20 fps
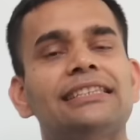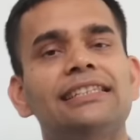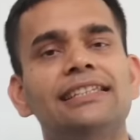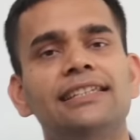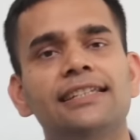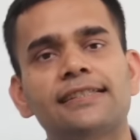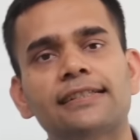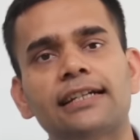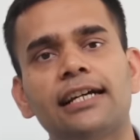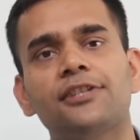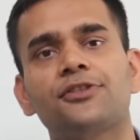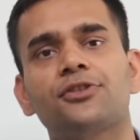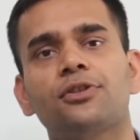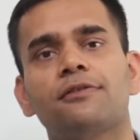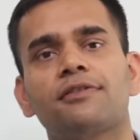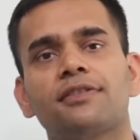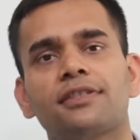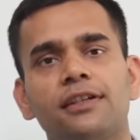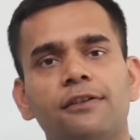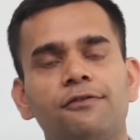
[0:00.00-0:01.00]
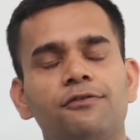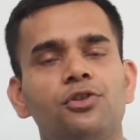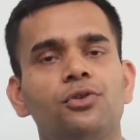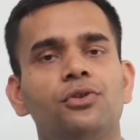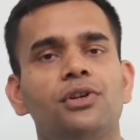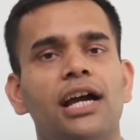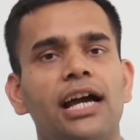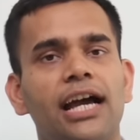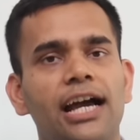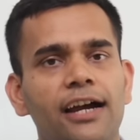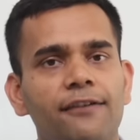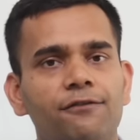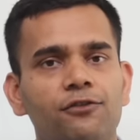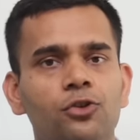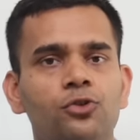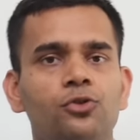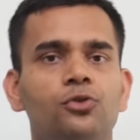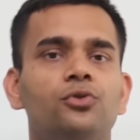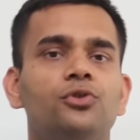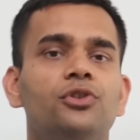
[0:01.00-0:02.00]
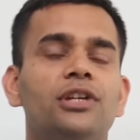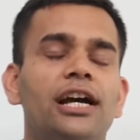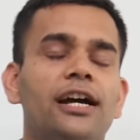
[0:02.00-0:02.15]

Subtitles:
These kinds of stuff you have to do.